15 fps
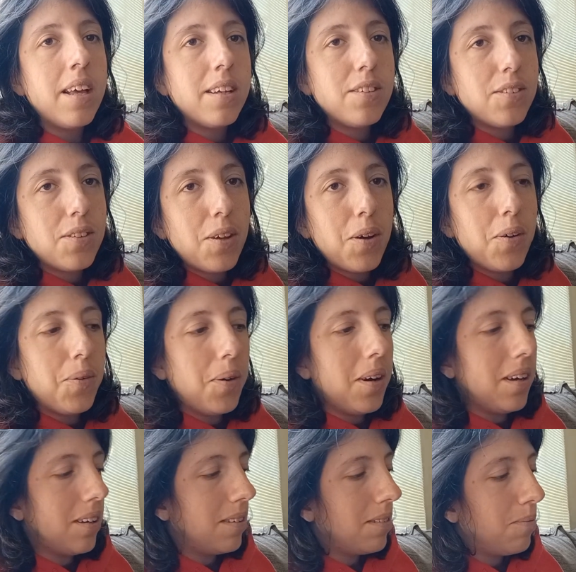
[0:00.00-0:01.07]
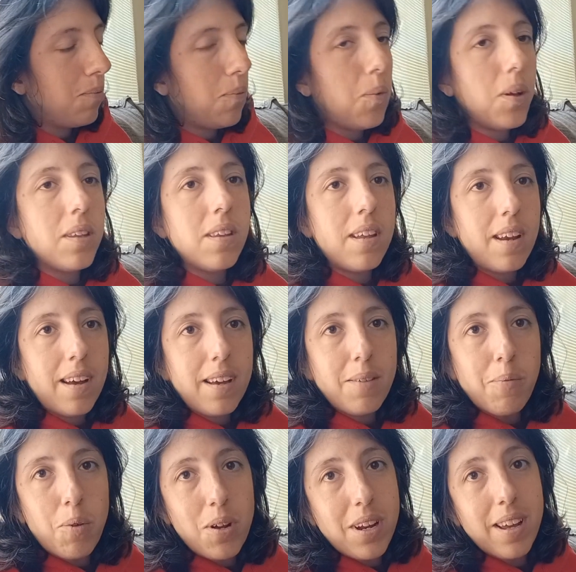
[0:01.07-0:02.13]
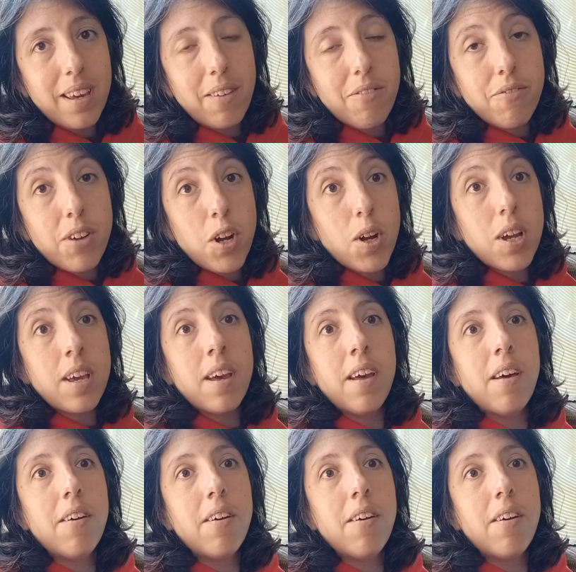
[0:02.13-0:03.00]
So, uh, one that I'm reading very,